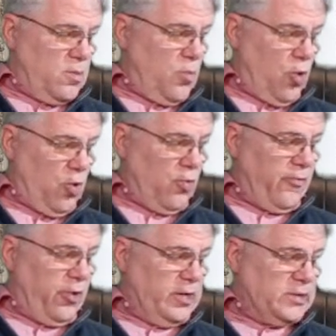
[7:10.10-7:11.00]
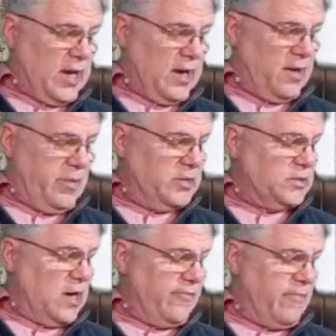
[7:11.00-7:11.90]
Moreover, he said unto me,
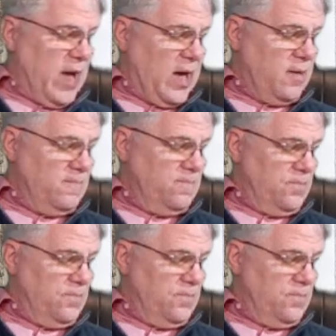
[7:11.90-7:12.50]
Son of man,